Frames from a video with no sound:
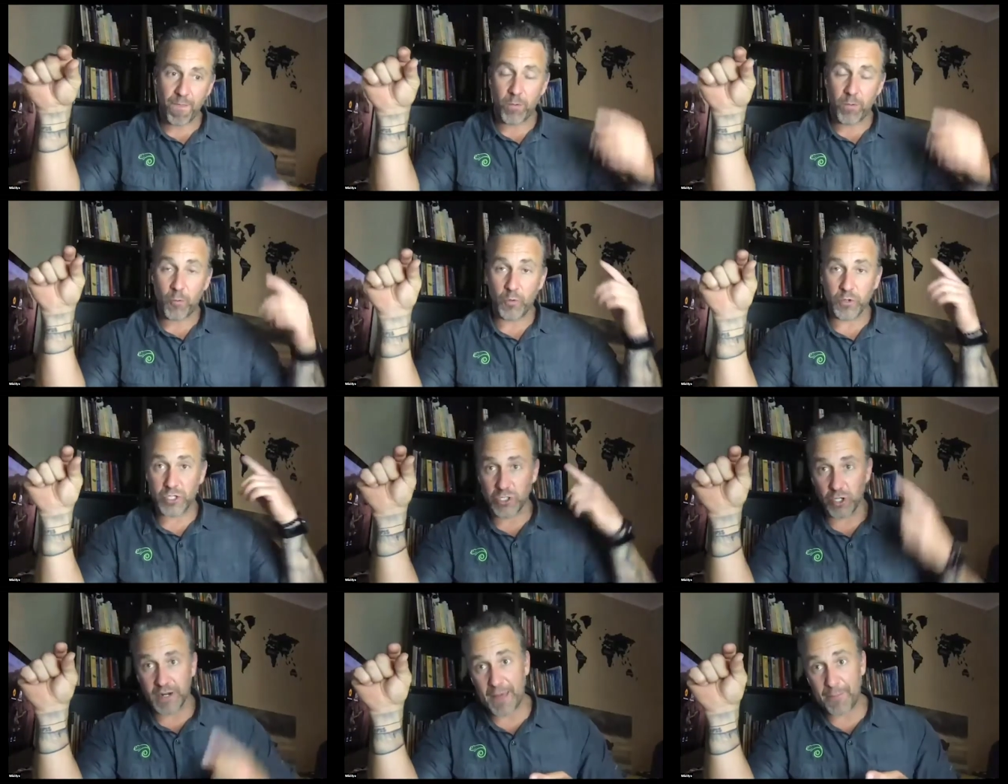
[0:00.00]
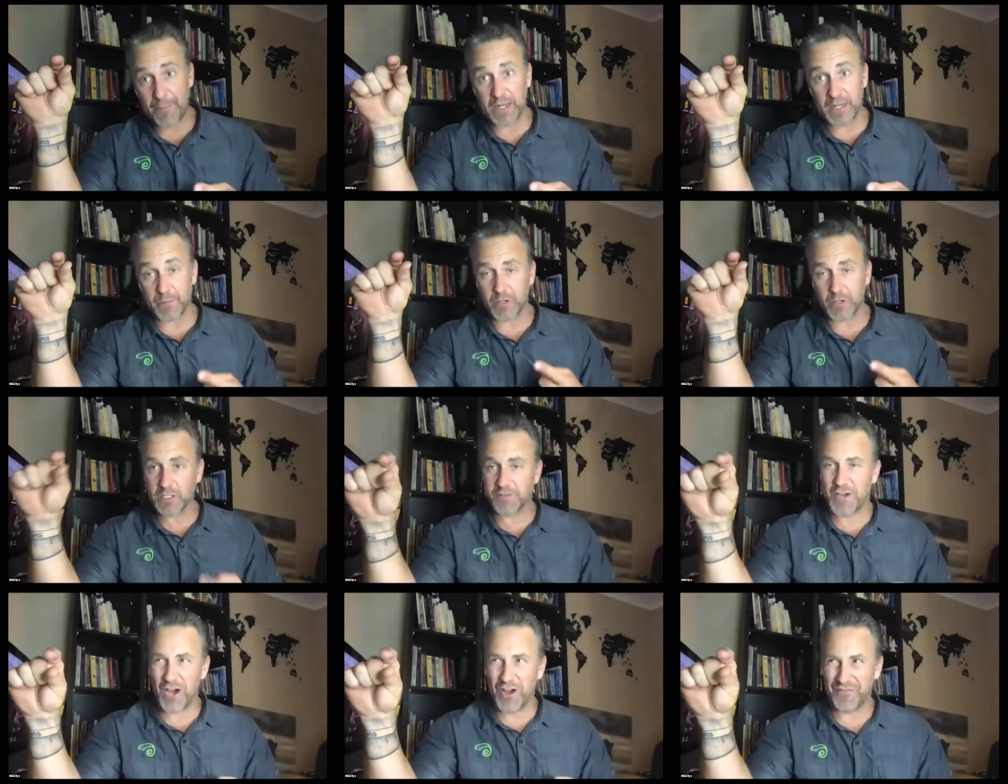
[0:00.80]
which is not happening because of
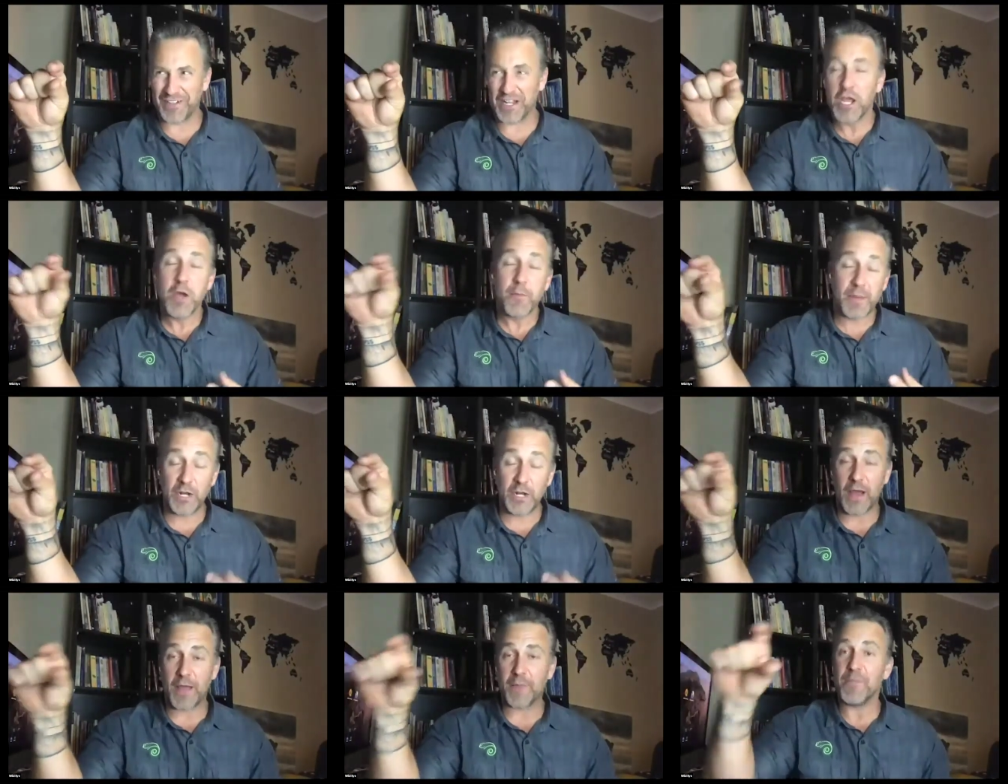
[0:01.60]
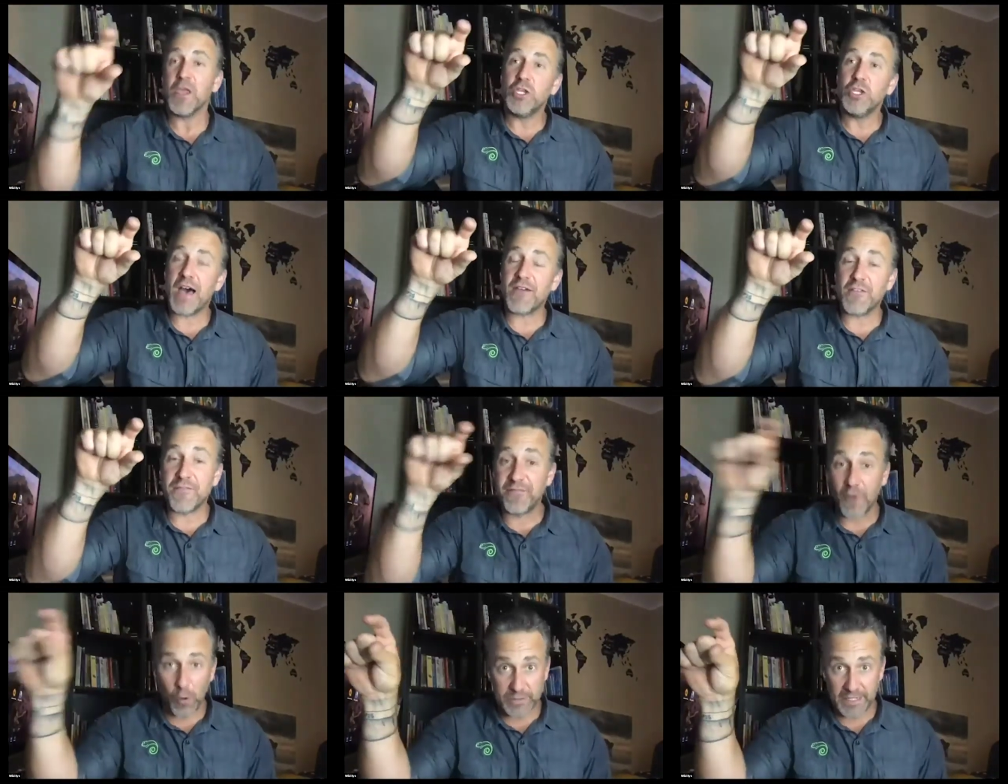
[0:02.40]
COVID. But anyway, you have a
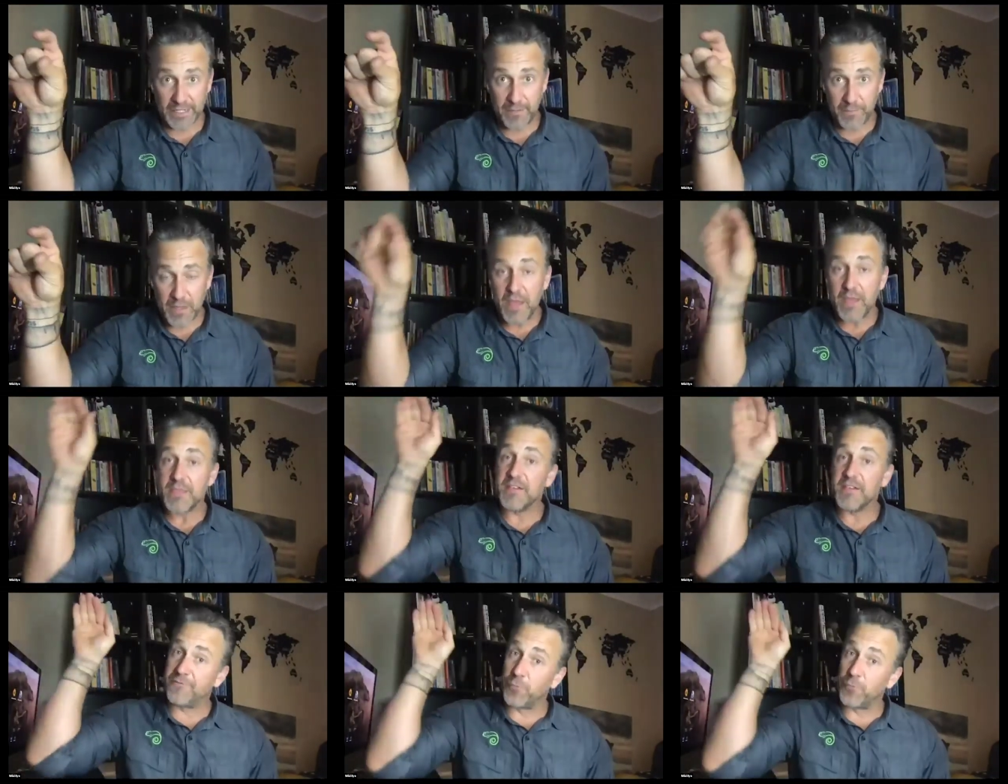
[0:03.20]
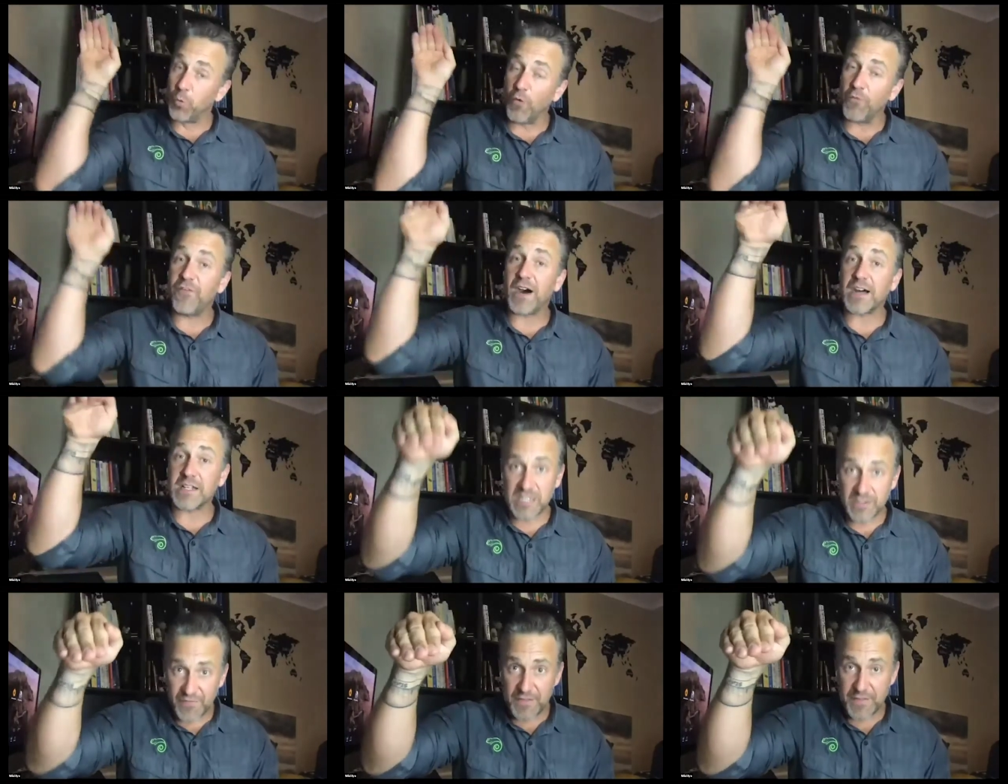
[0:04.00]
folder, the raw files
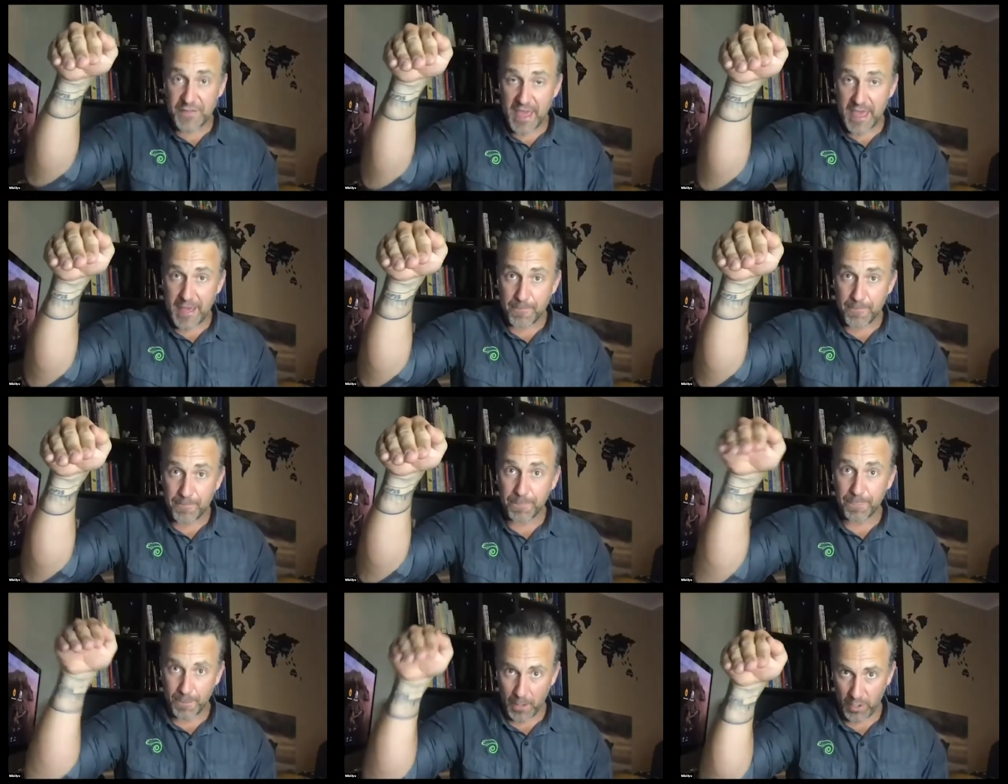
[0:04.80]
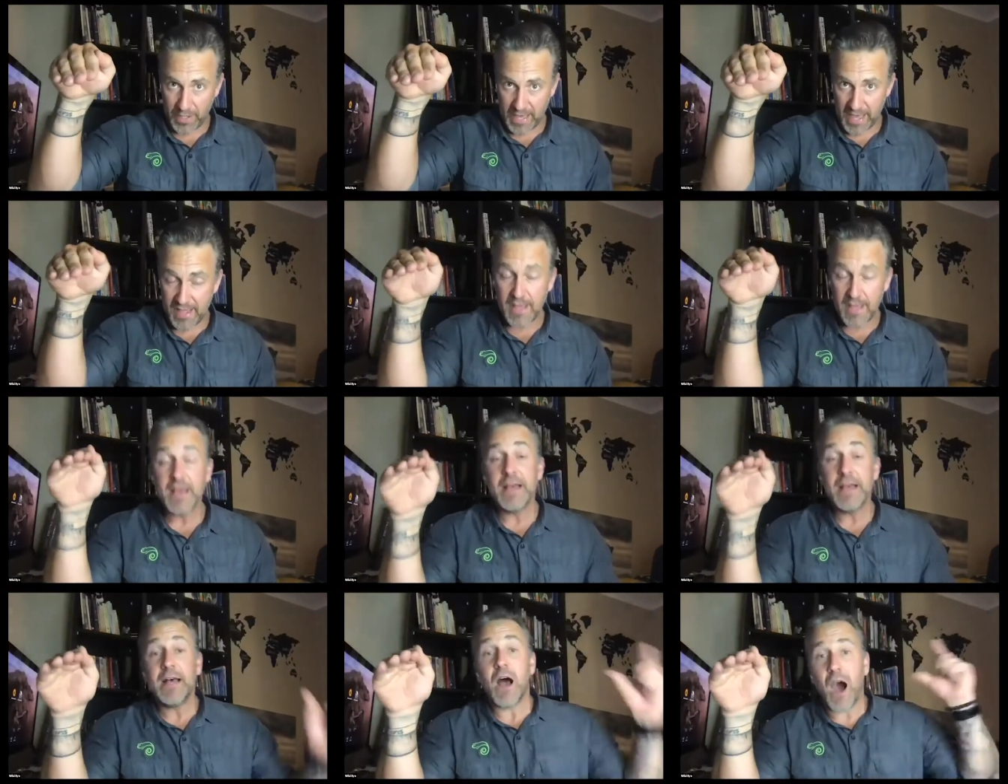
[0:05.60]
live in there. Okay.
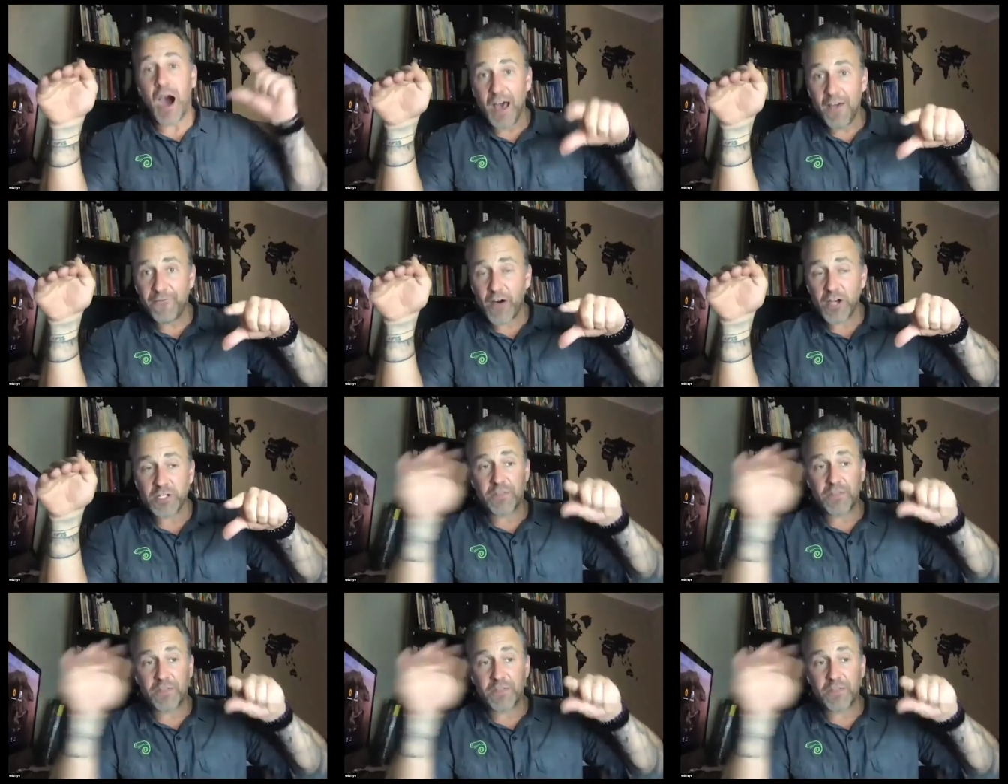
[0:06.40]
iPhoto